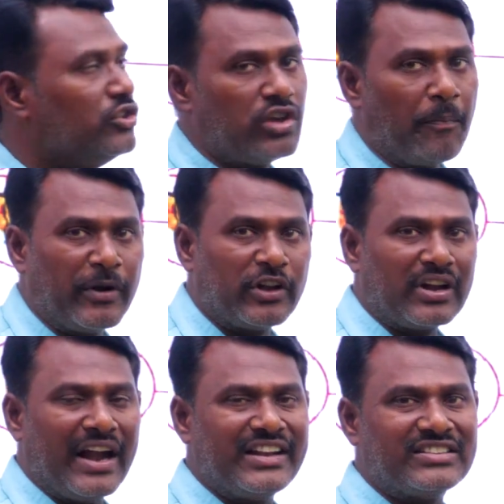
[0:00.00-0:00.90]
so pituitary
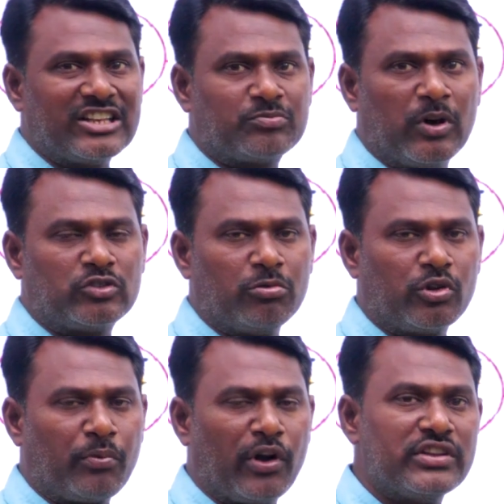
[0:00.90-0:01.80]
gland is responsible
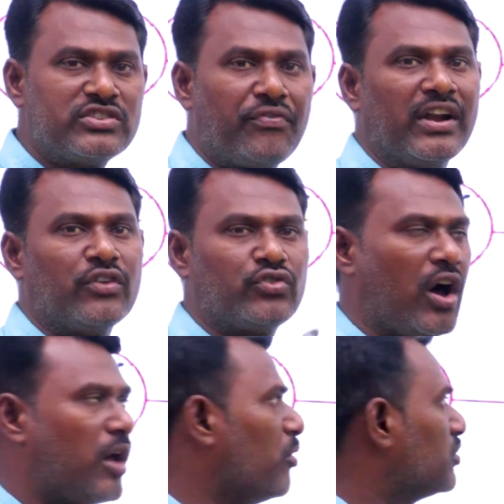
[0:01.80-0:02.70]
to produce different types of
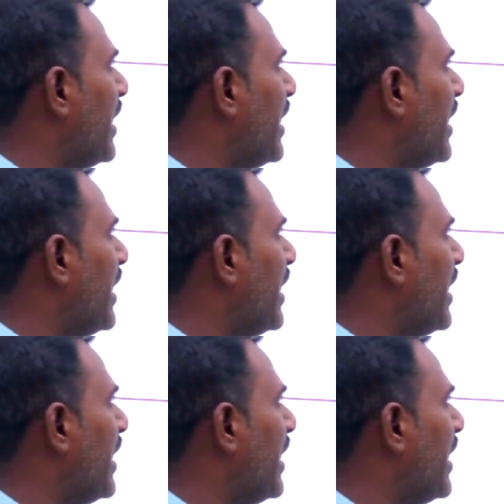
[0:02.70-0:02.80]
hormones